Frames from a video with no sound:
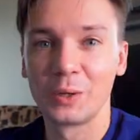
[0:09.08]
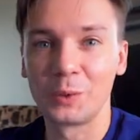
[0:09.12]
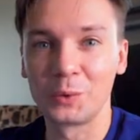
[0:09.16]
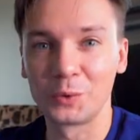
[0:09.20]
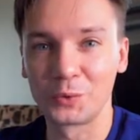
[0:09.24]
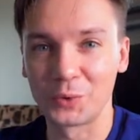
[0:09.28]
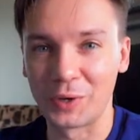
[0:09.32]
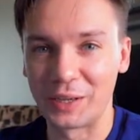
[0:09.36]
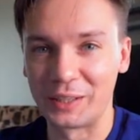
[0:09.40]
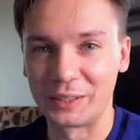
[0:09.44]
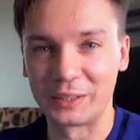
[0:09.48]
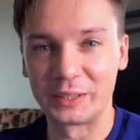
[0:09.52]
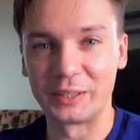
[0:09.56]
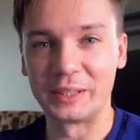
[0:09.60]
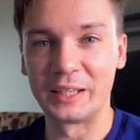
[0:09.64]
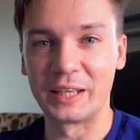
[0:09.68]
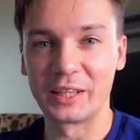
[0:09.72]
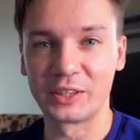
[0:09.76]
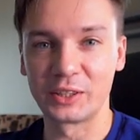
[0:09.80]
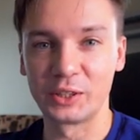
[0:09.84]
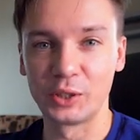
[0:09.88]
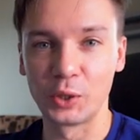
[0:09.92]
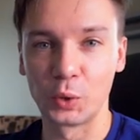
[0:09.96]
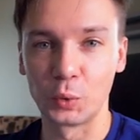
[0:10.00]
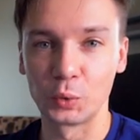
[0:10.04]
Alright,
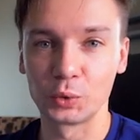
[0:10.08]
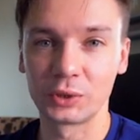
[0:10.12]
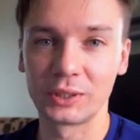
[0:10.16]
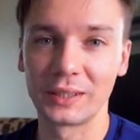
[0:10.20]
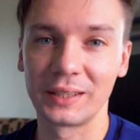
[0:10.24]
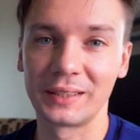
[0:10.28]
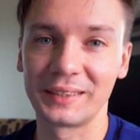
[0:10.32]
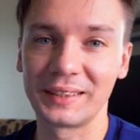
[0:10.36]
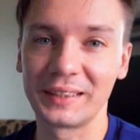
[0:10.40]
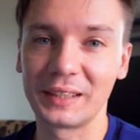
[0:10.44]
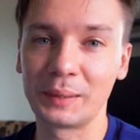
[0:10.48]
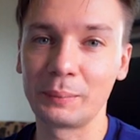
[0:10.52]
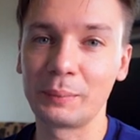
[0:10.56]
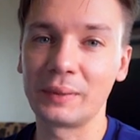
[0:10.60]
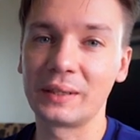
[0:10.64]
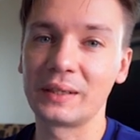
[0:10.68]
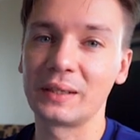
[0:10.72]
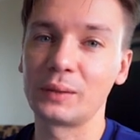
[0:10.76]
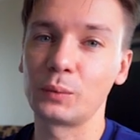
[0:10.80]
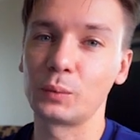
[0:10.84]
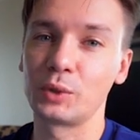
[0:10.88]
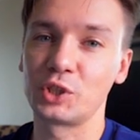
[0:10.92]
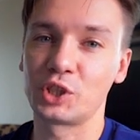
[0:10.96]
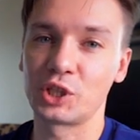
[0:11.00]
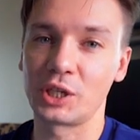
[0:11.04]
Death Note, an
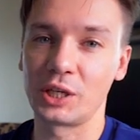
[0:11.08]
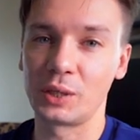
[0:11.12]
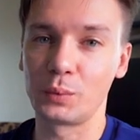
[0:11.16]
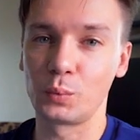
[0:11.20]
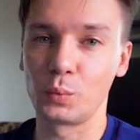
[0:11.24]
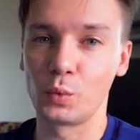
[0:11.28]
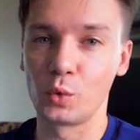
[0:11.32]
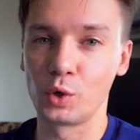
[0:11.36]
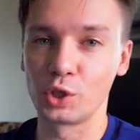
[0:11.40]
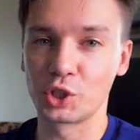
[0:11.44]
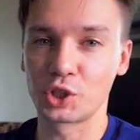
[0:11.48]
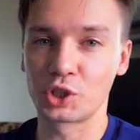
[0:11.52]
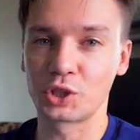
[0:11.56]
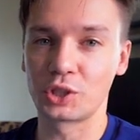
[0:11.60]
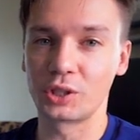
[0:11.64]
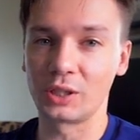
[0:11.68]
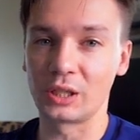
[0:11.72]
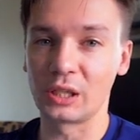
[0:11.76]
anime which I watched a